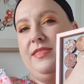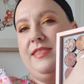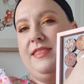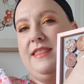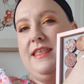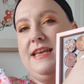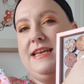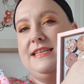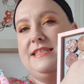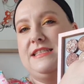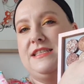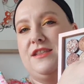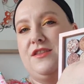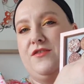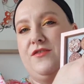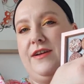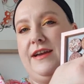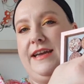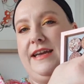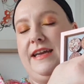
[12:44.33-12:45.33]
These
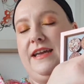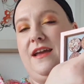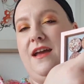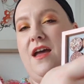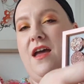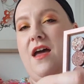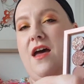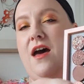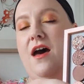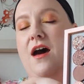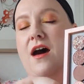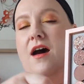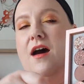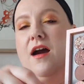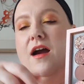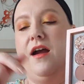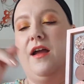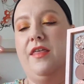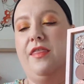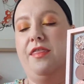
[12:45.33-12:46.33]
3
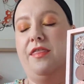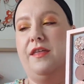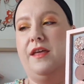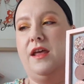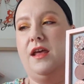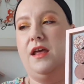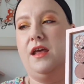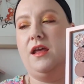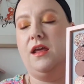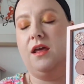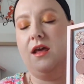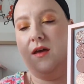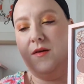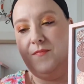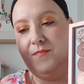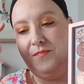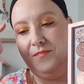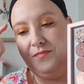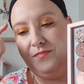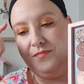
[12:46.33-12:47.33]
are the
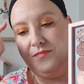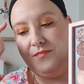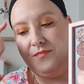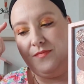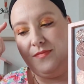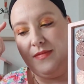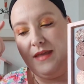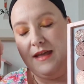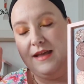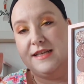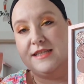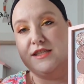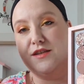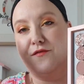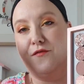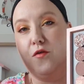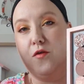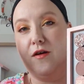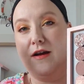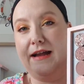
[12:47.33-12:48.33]

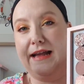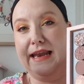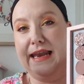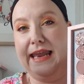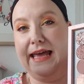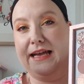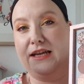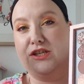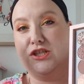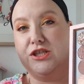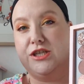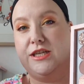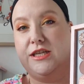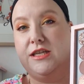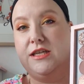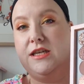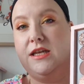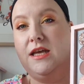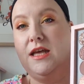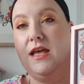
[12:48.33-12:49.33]
Sephora
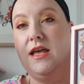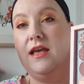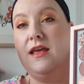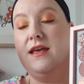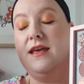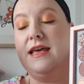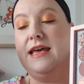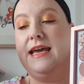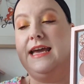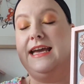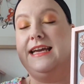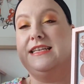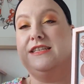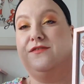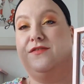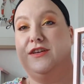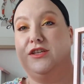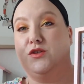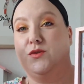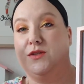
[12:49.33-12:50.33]
collection
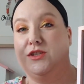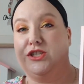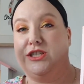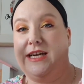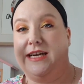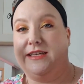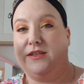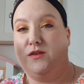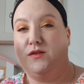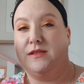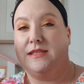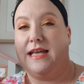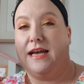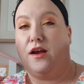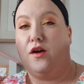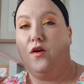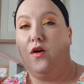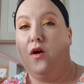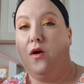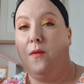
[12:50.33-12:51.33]
individual shadows
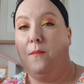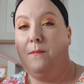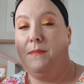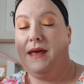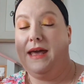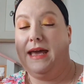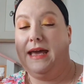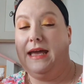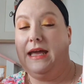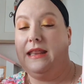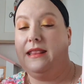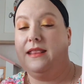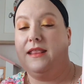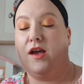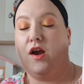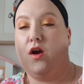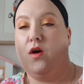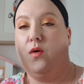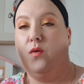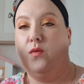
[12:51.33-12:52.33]
that come in
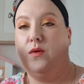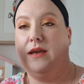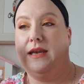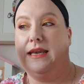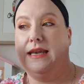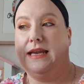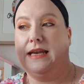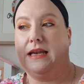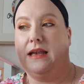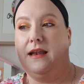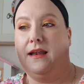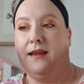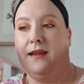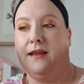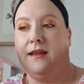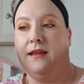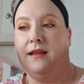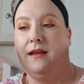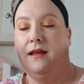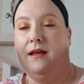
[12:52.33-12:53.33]
their own
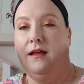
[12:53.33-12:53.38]
little